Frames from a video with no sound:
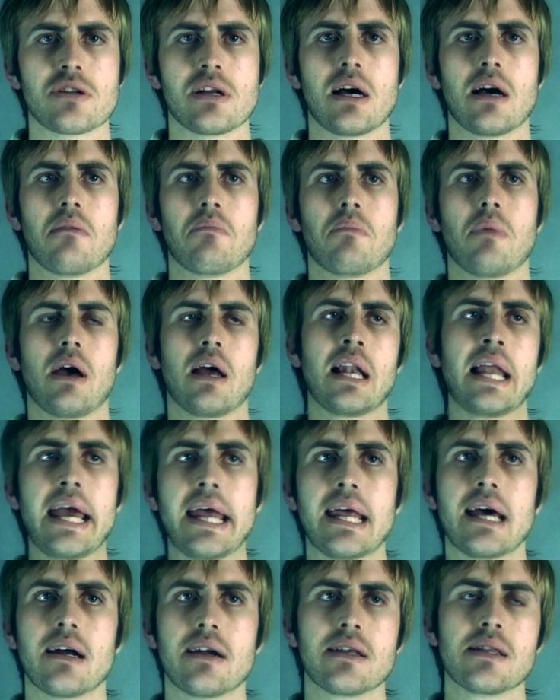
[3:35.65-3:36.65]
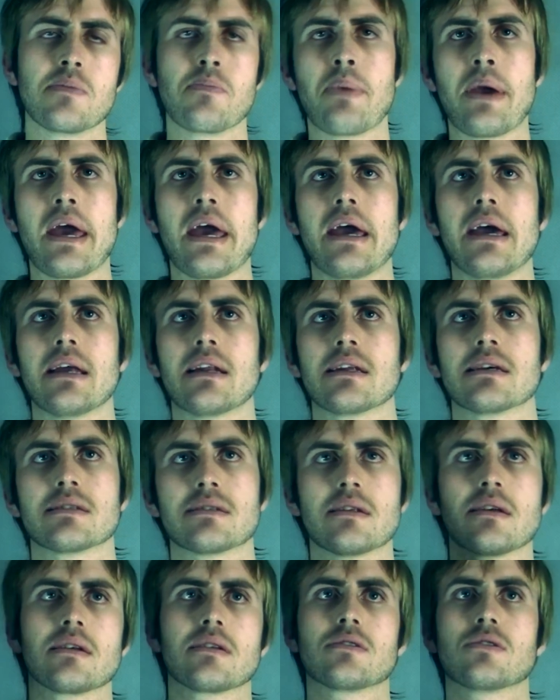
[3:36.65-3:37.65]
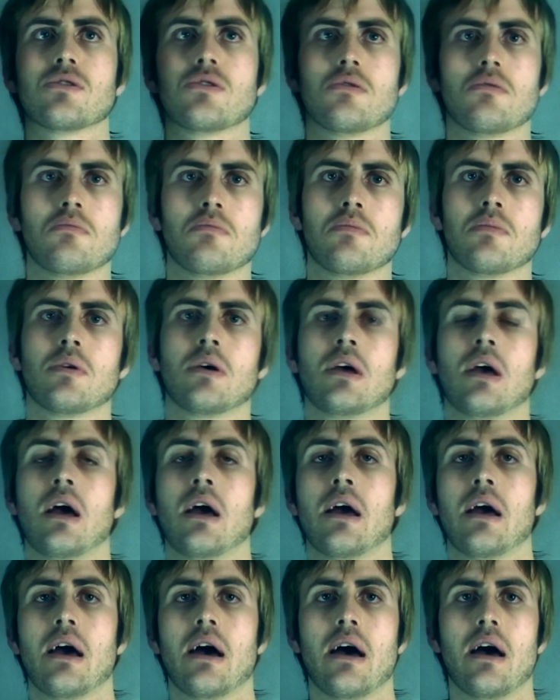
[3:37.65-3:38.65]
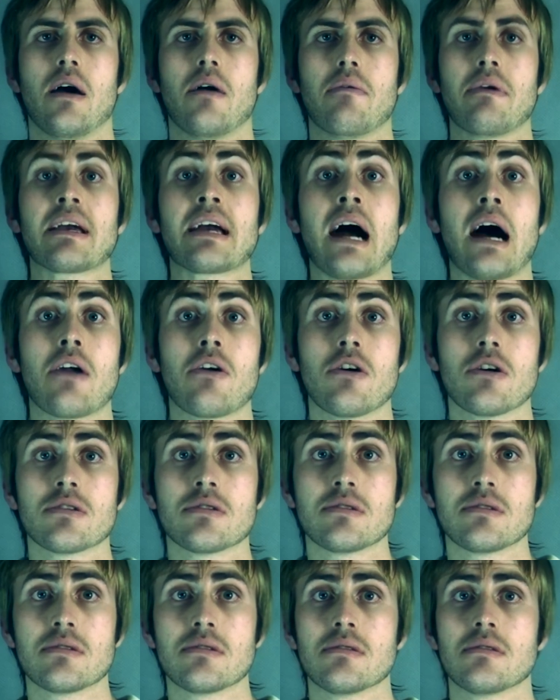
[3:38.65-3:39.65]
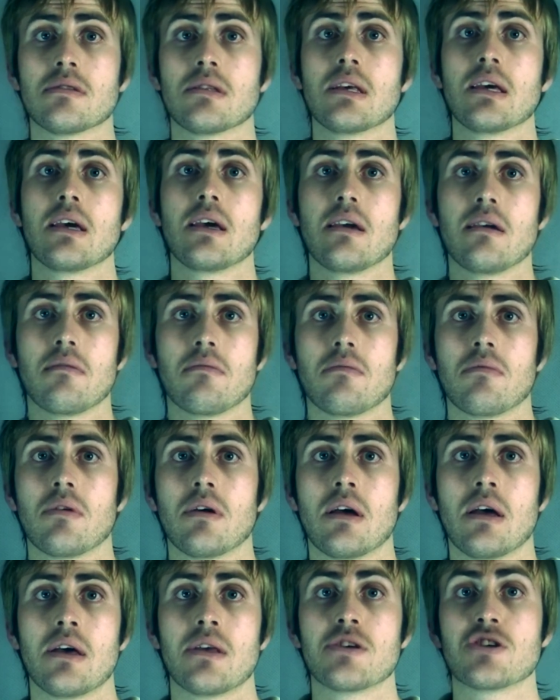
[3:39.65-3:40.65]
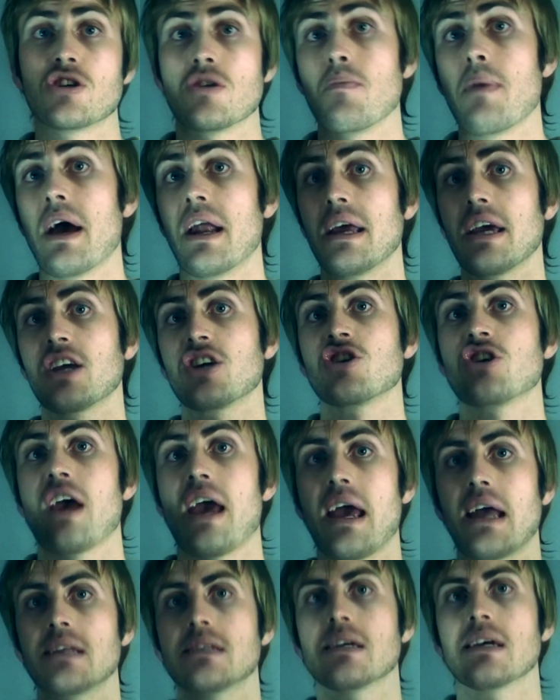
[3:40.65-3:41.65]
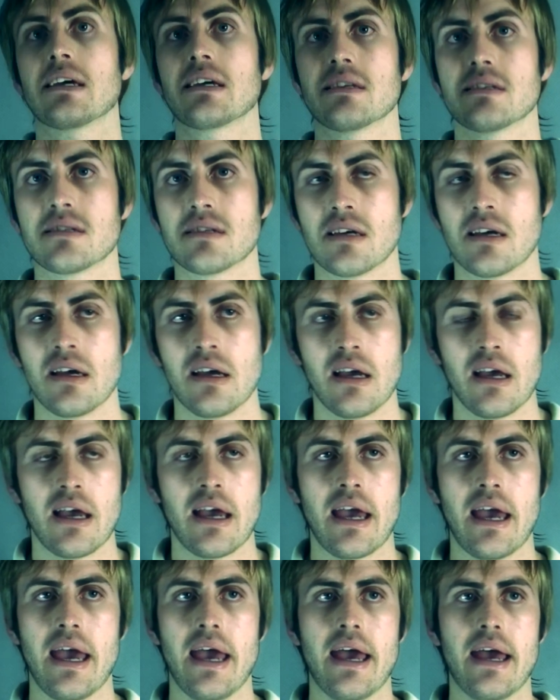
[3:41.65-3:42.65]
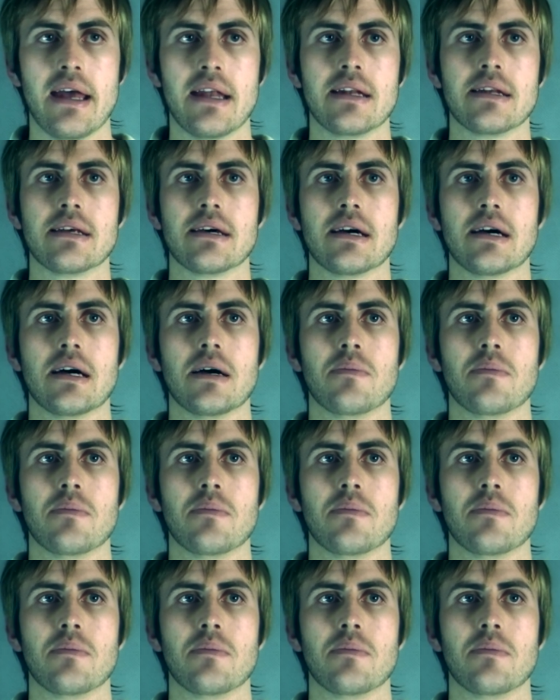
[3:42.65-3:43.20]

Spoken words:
And I lay down in the bed listening to Ikaros, the shamanic chantings, and